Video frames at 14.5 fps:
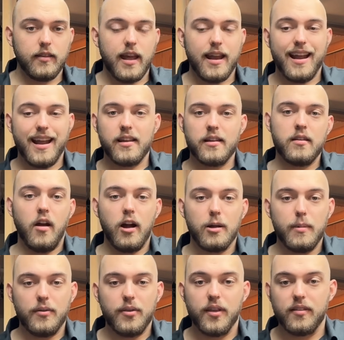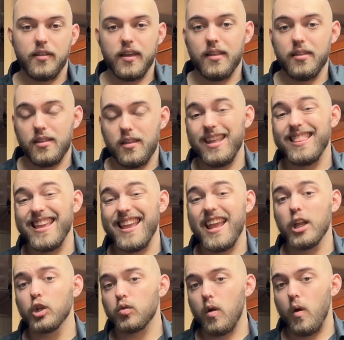and I didn't talk about this in the
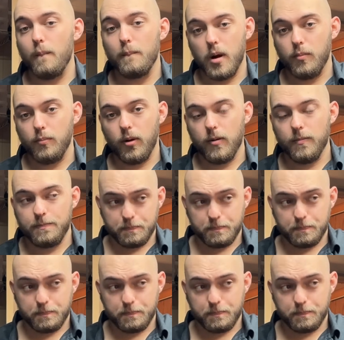intro bumper,